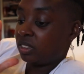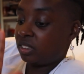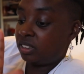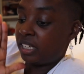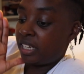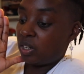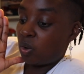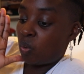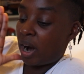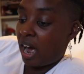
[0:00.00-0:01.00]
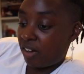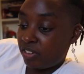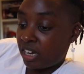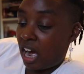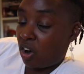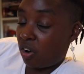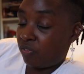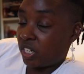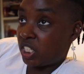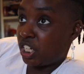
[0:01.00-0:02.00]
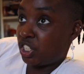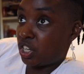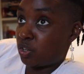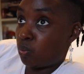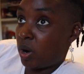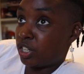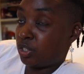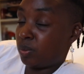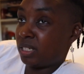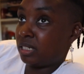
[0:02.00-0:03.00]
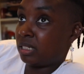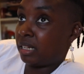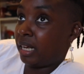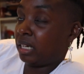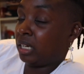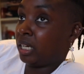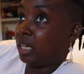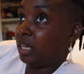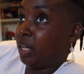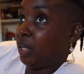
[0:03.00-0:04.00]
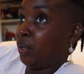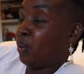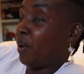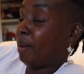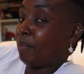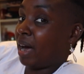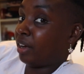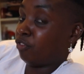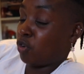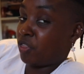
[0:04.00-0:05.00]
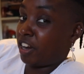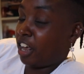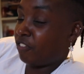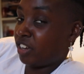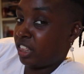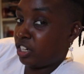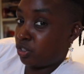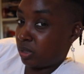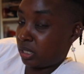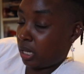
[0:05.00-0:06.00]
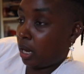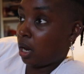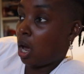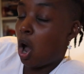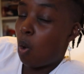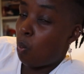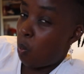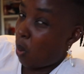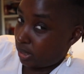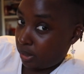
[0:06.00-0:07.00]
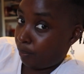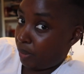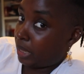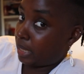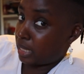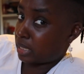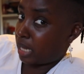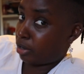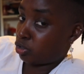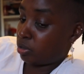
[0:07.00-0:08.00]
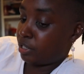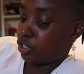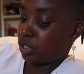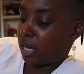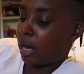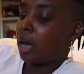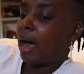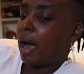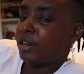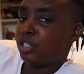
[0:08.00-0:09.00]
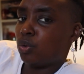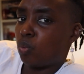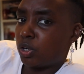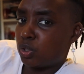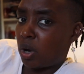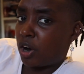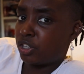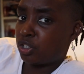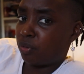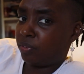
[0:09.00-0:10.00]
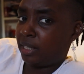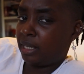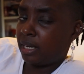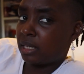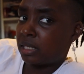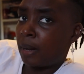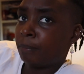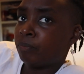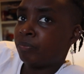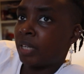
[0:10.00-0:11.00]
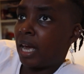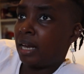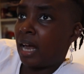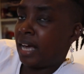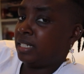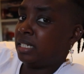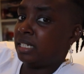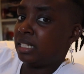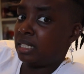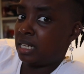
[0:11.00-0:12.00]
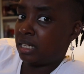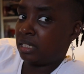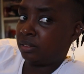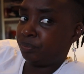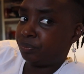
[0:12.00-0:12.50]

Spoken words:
they were having a conversation where she was just like going back and forth, and everything she was saying wasn't making sense really. She was like, I didn't want to hurt your feelings, and I didn't think